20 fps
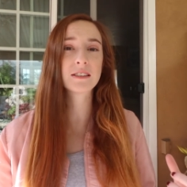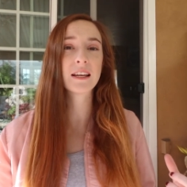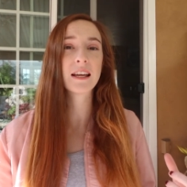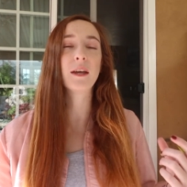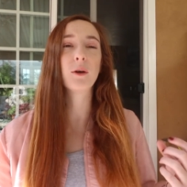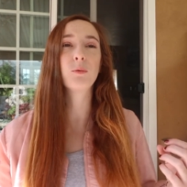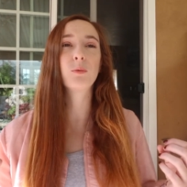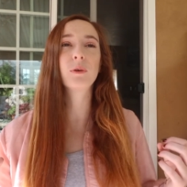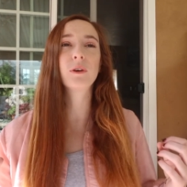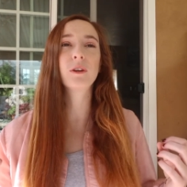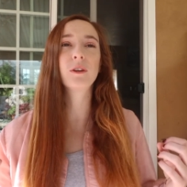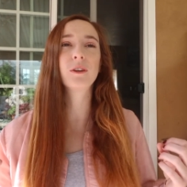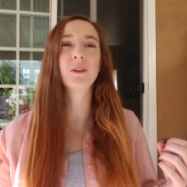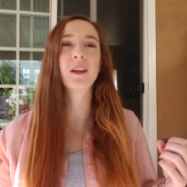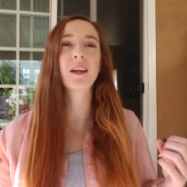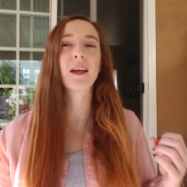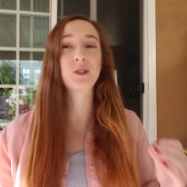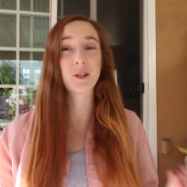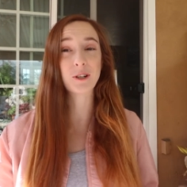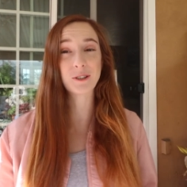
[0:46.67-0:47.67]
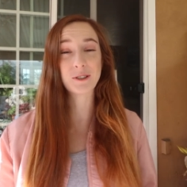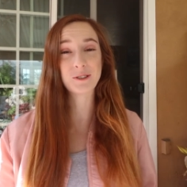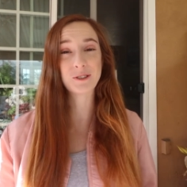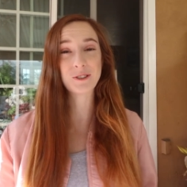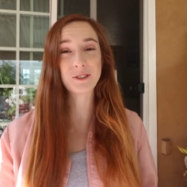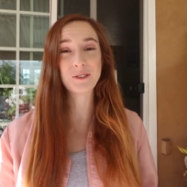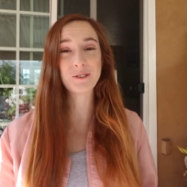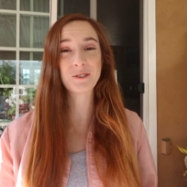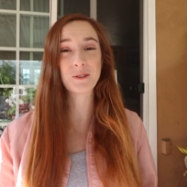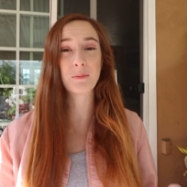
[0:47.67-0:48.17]
they will charge
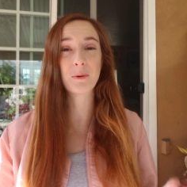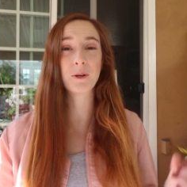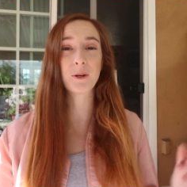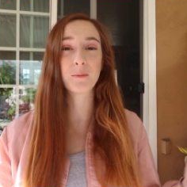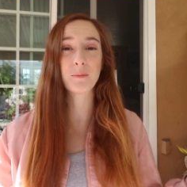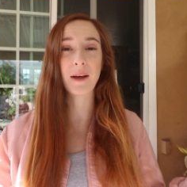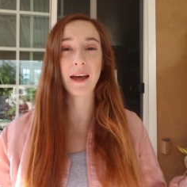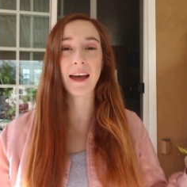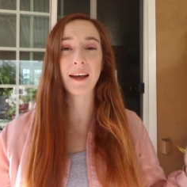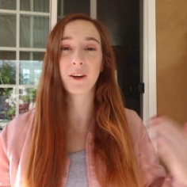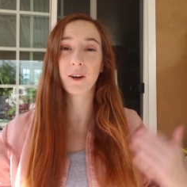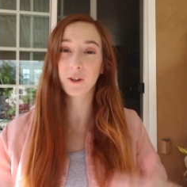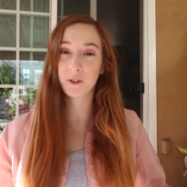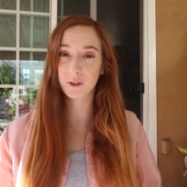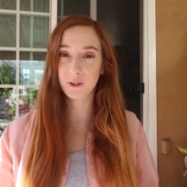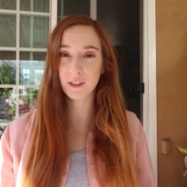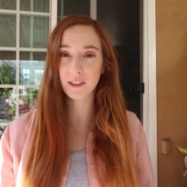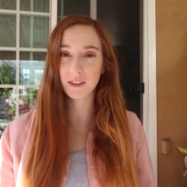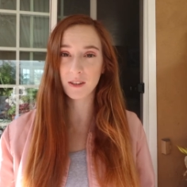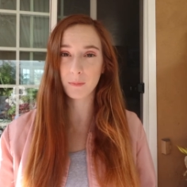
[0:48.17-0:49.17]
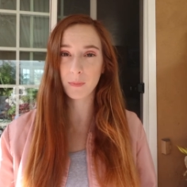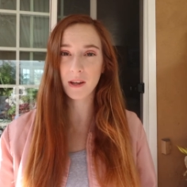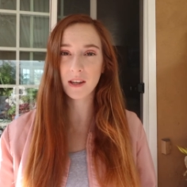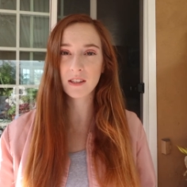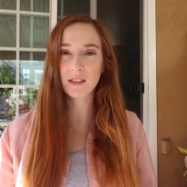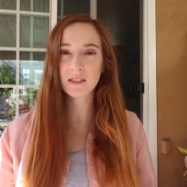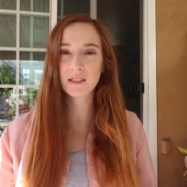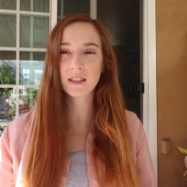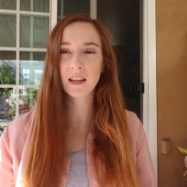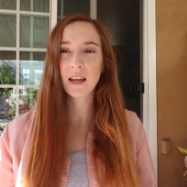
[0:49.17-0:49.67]
you to put your bag underneath the
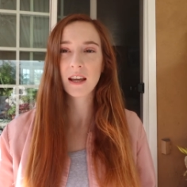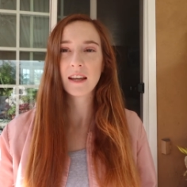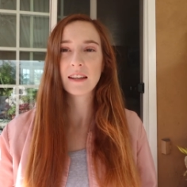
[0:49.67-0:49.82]
bus.